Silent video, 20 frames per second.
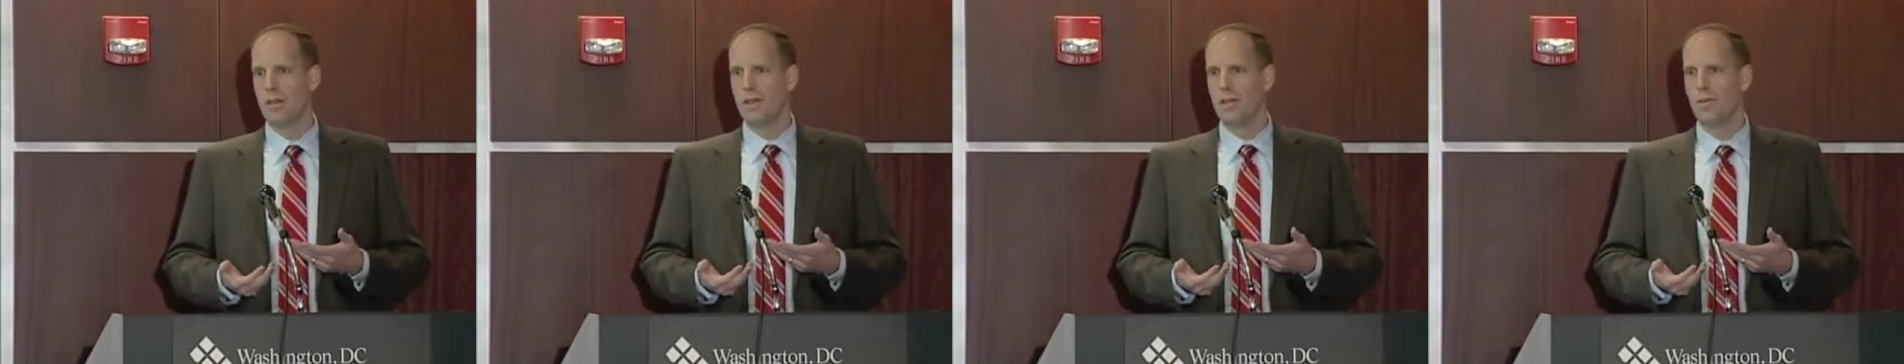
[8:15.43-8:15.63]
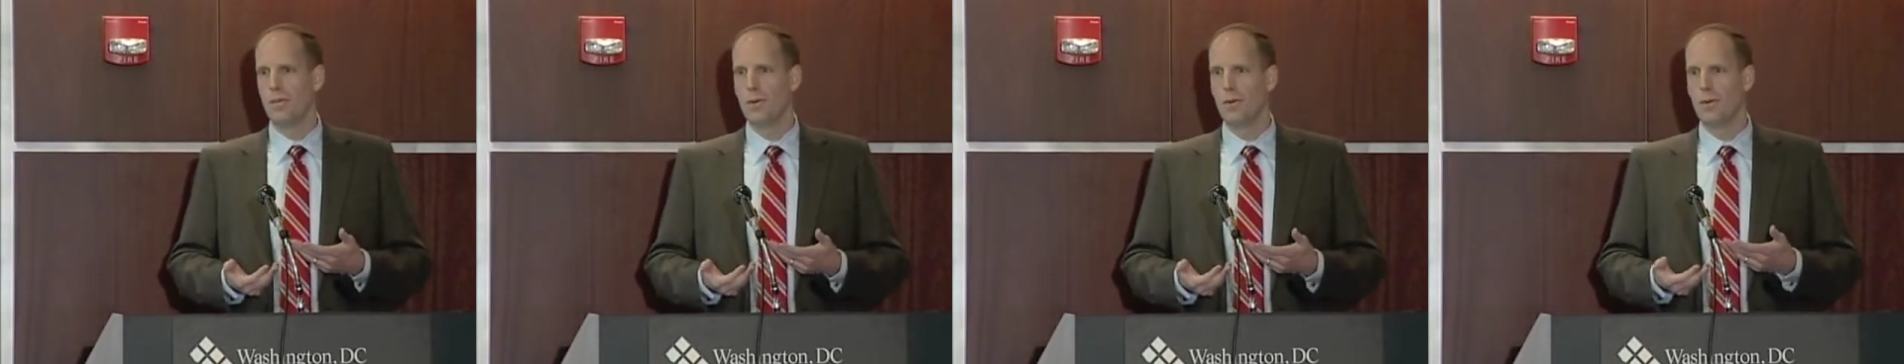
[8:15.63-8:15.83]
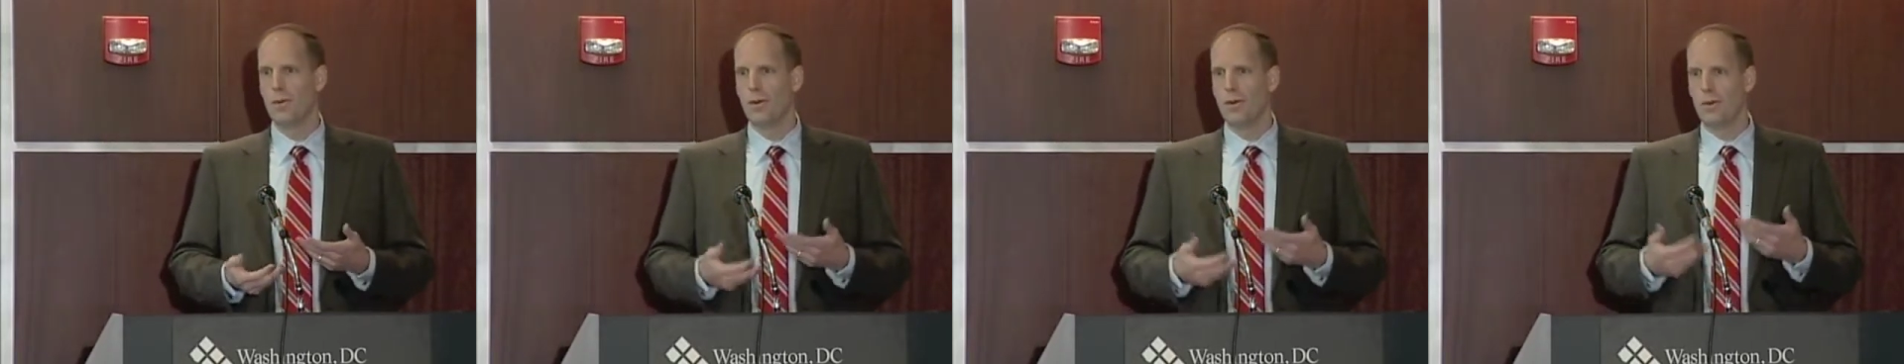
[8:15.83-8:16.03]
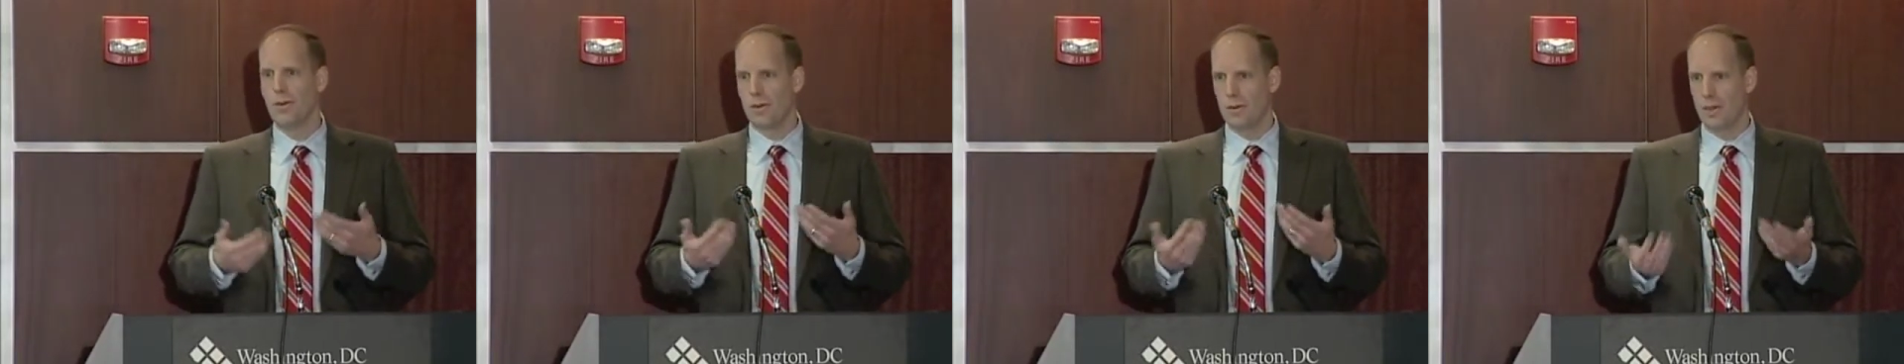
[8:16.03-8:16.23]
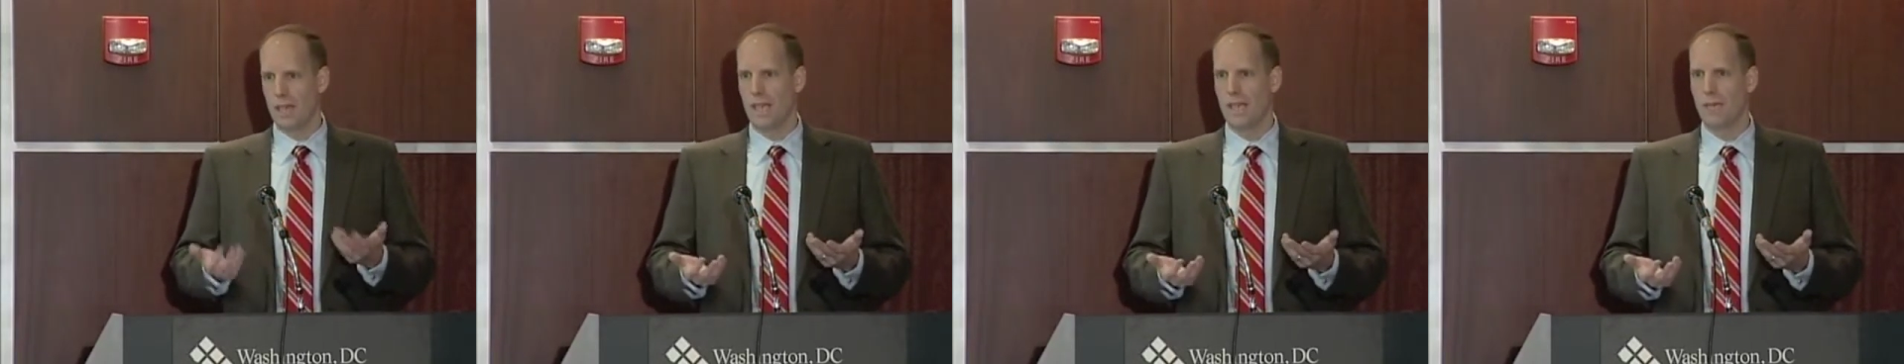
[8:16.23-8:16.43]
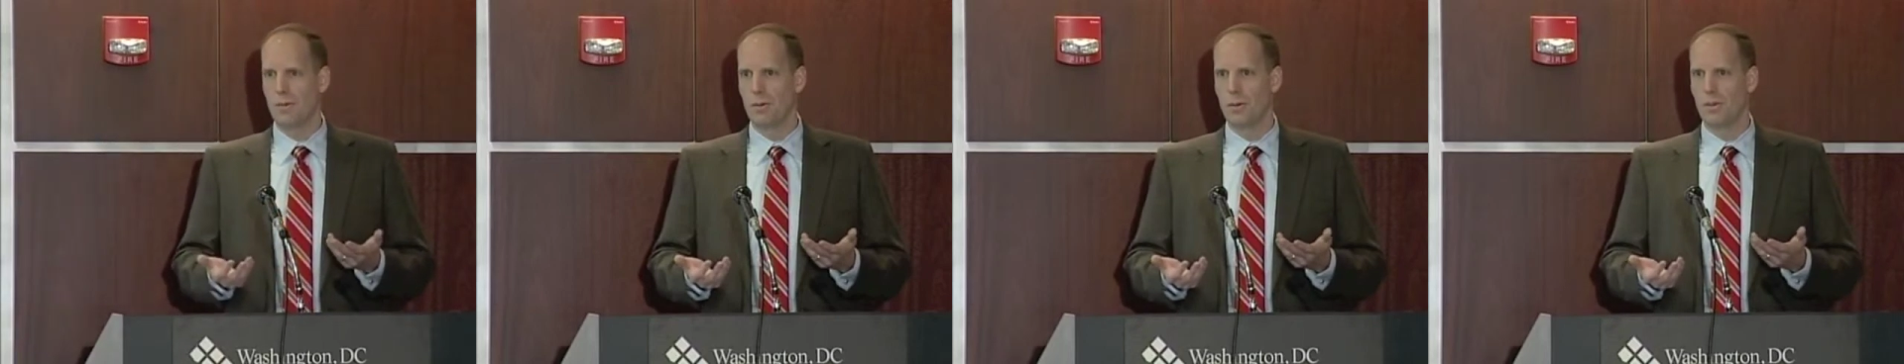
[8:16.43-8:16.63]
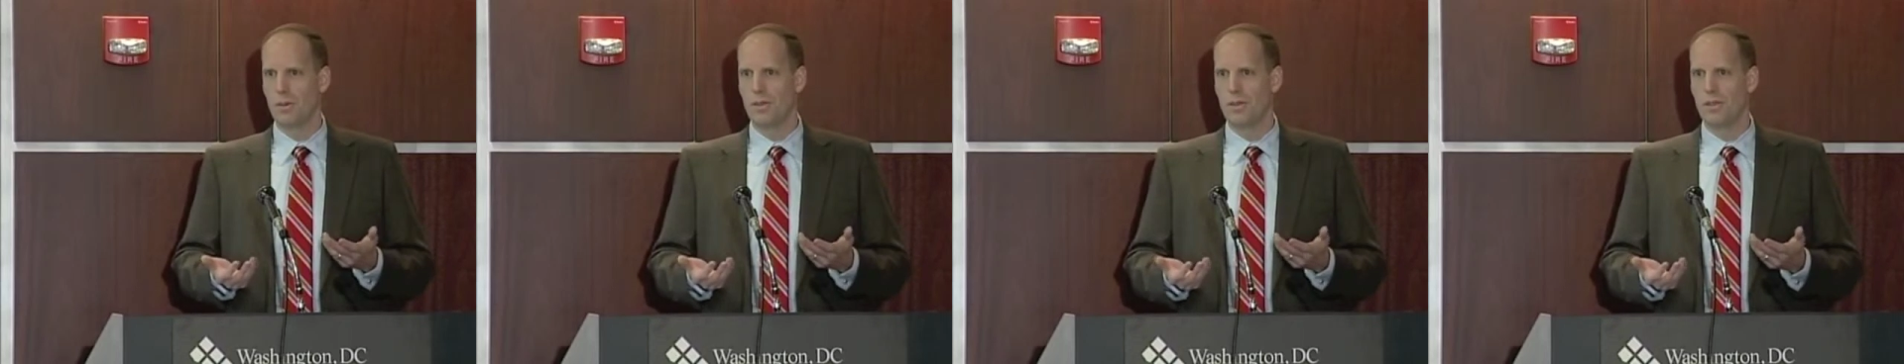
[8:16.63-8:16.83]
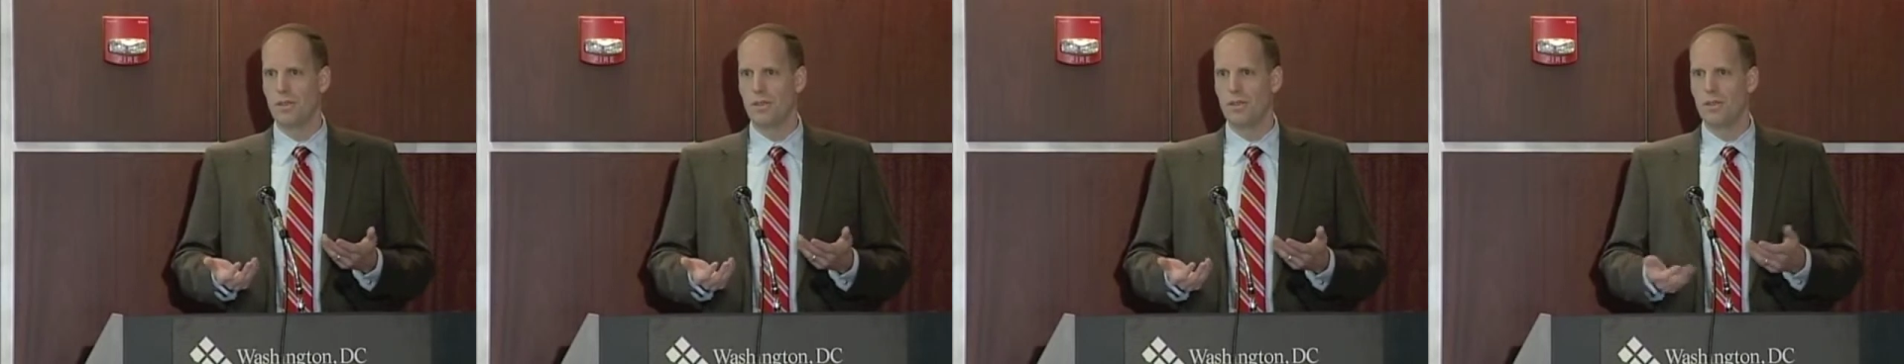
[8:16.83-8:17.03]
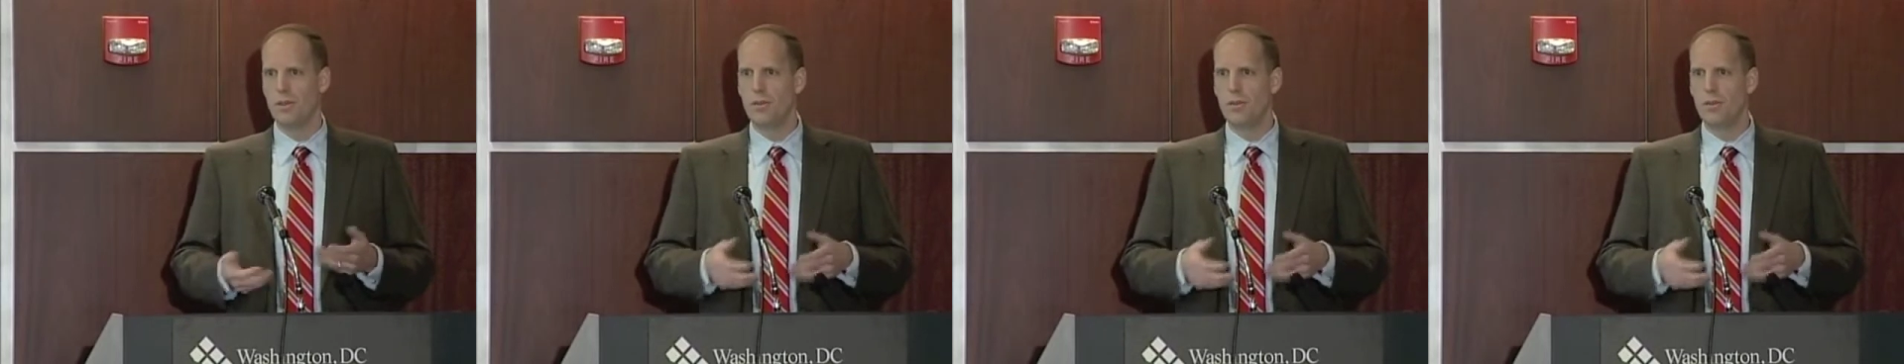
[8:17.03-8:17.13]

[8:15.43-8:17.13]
for tax purposes.